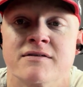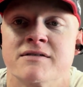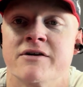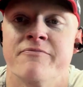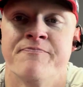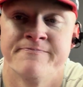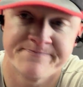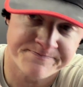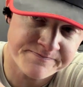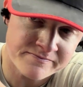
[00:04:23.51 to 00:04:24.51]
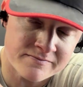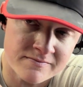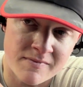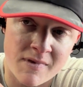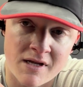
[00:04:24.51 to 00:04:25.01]
So
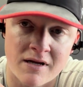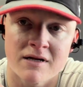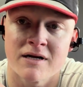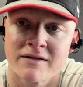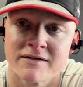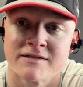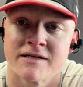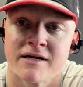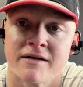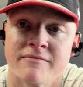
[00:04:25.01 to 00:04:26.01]
all right, let's get it.